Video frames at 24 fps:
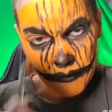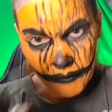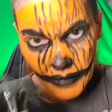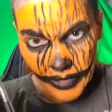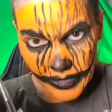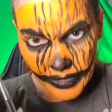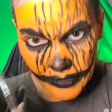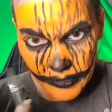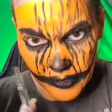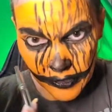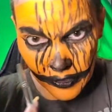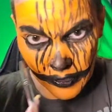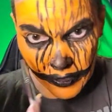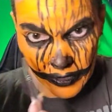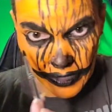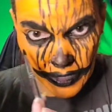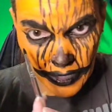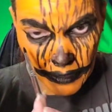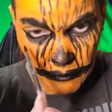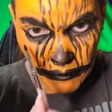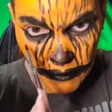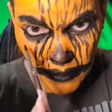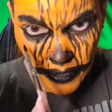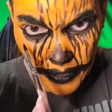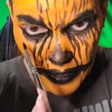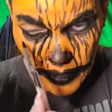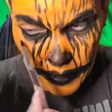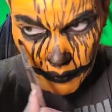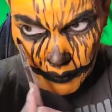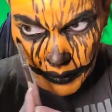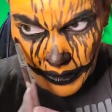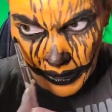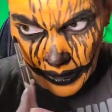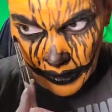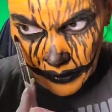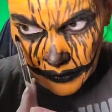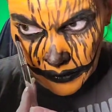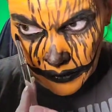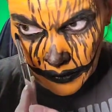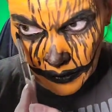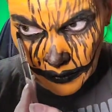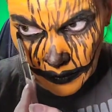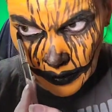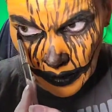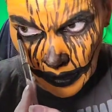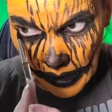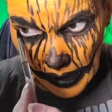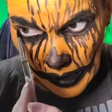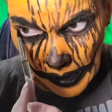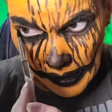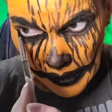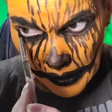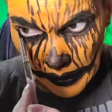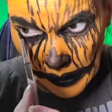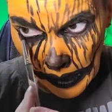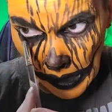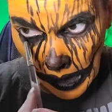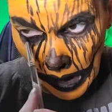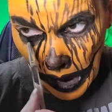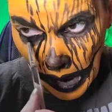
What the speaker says: Make sure to get right up against the line.